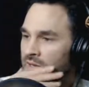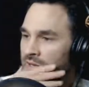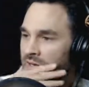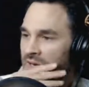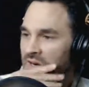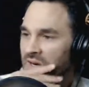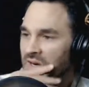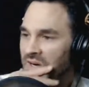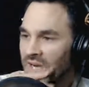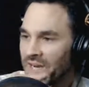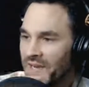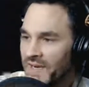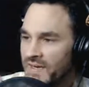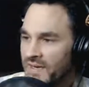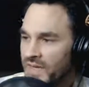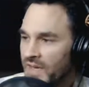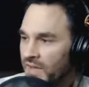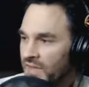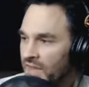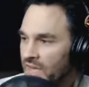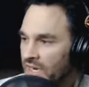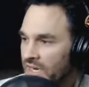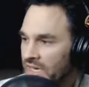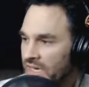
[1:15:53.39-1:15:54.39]
All right, I
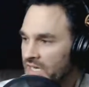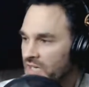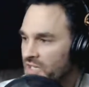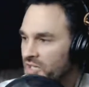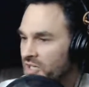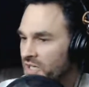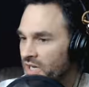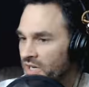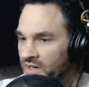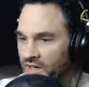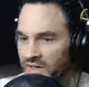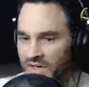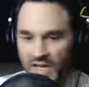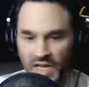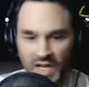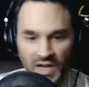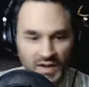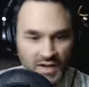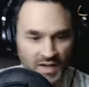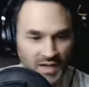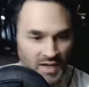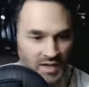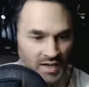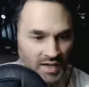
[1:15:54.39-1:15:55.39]
think I'm going to shut her
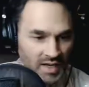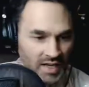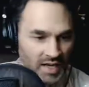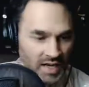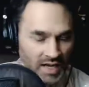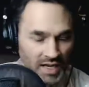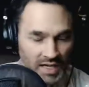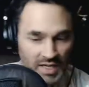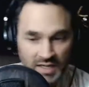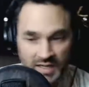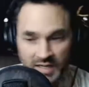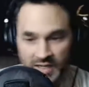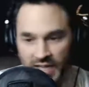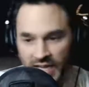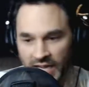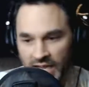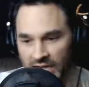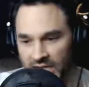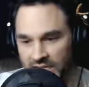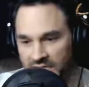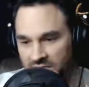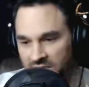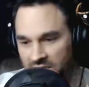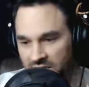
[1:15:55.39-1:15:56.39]
down here, Locke.
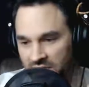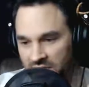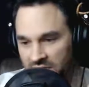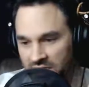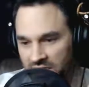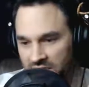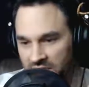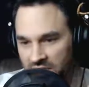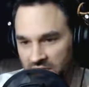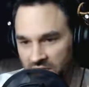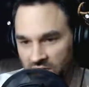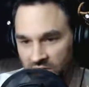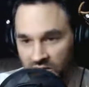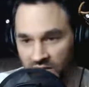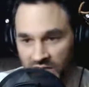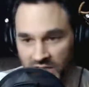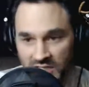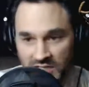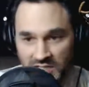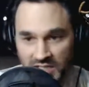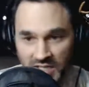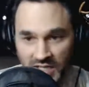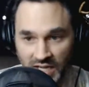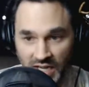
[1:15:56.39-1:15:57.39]
Excellent to do
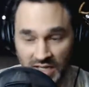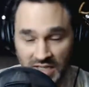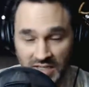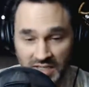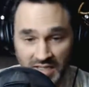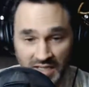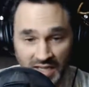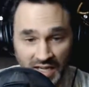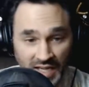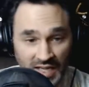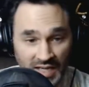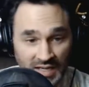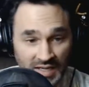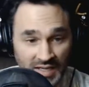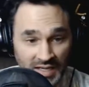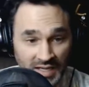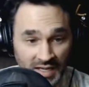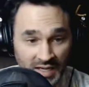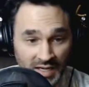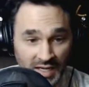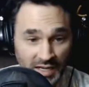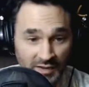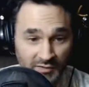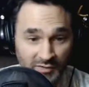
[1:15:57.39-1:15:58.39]
this yet again.
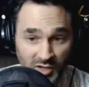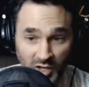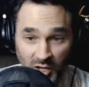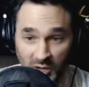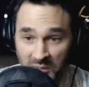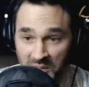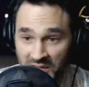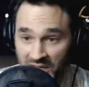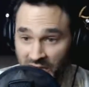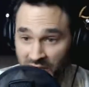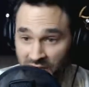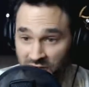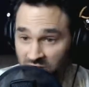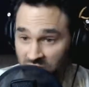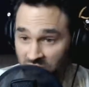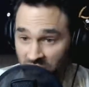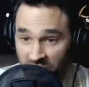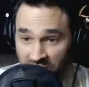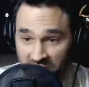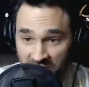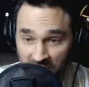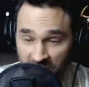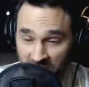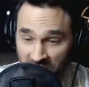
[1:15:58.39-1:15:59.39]
If nobody ever
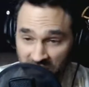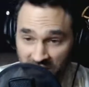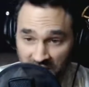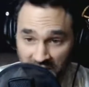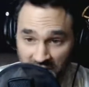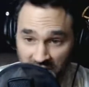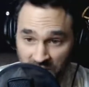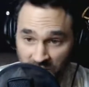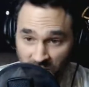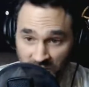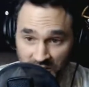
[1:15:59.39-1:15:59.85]
shows up on these, we'll